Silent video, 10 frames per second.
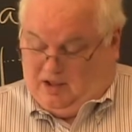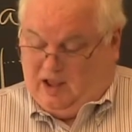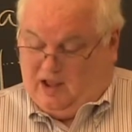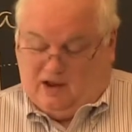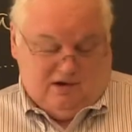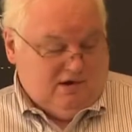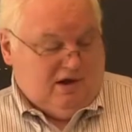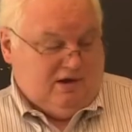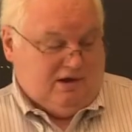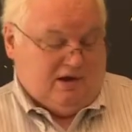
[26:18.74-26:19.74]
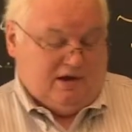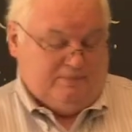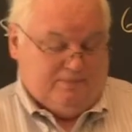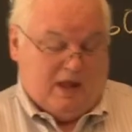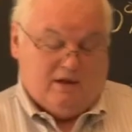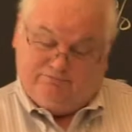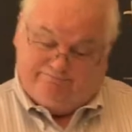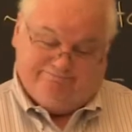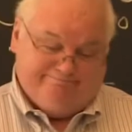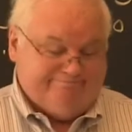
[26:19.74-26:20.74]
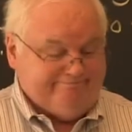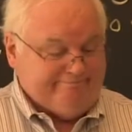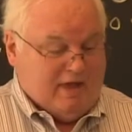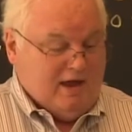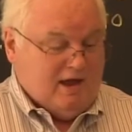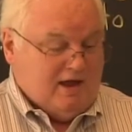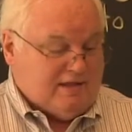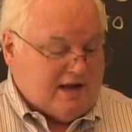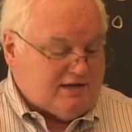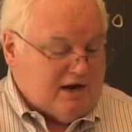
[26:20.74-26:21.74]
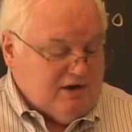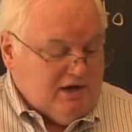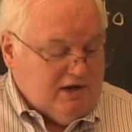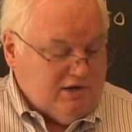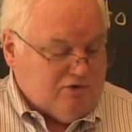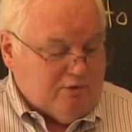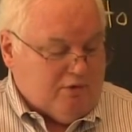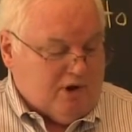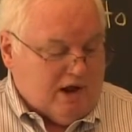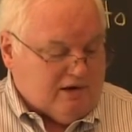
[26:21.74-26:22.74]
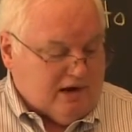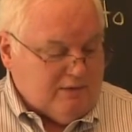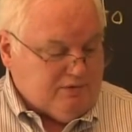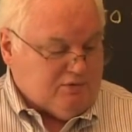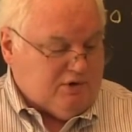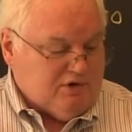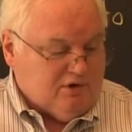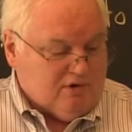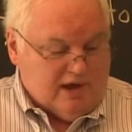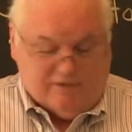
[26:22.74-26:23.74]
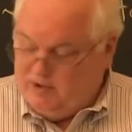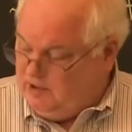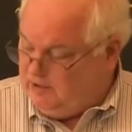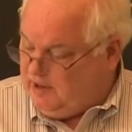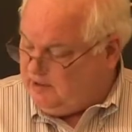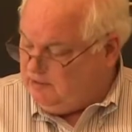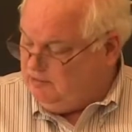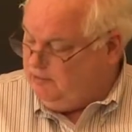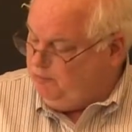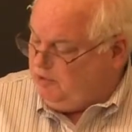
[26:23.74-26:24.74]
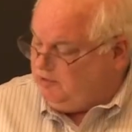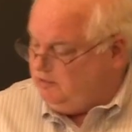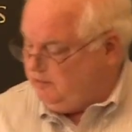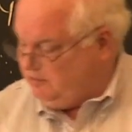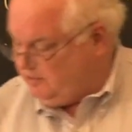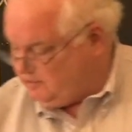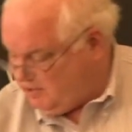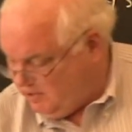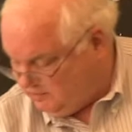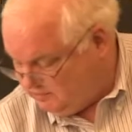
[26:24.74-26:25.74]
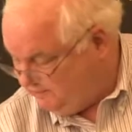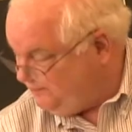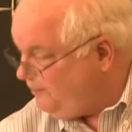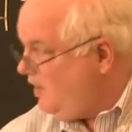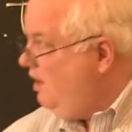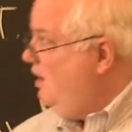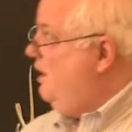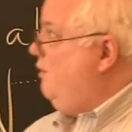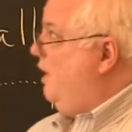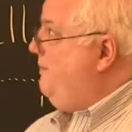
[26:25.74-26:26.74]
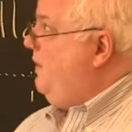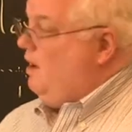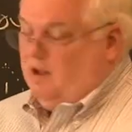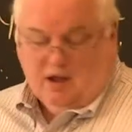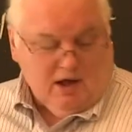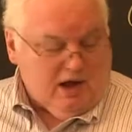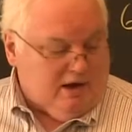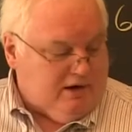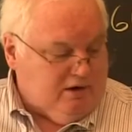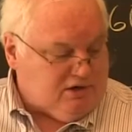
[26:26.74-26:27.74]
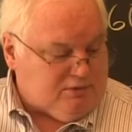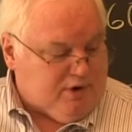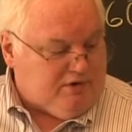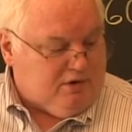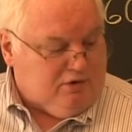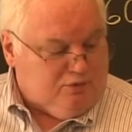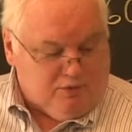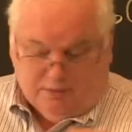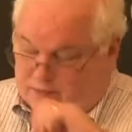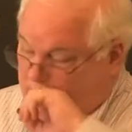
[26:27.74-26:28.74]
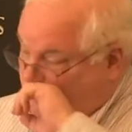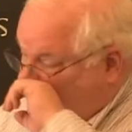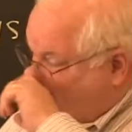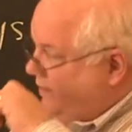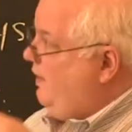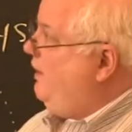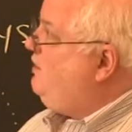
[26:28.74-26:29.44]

And um, that's how you get in trouble a lot of times when you don't have any technical input to your designs. Anyway, uh, here are some other aluminum uh,